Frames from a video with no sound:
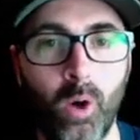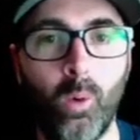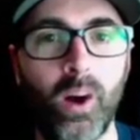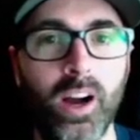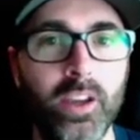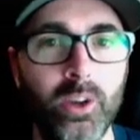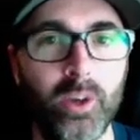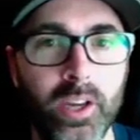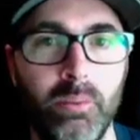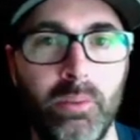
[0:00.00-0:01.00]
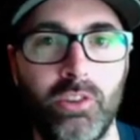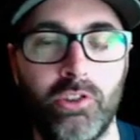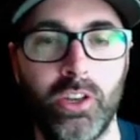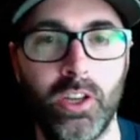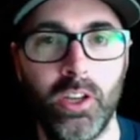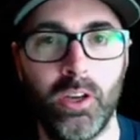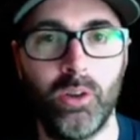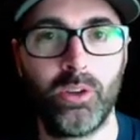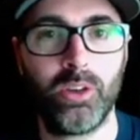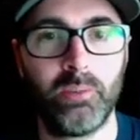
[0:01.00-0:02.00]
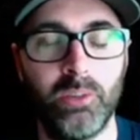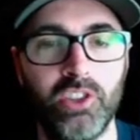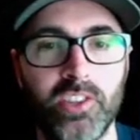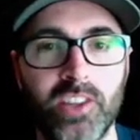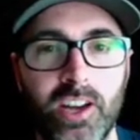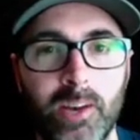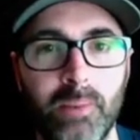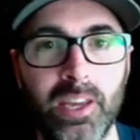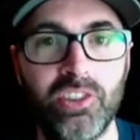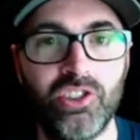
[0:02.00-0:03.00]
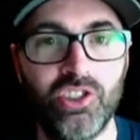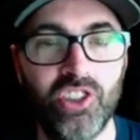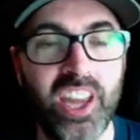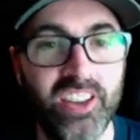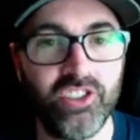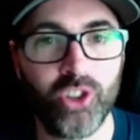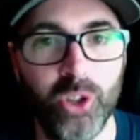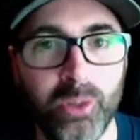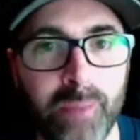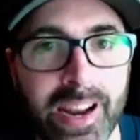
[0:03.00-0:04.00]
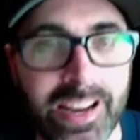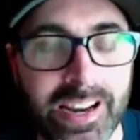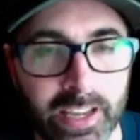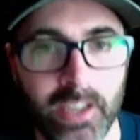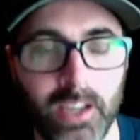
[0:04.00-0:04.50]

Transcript: why your image or your images are being changed automatically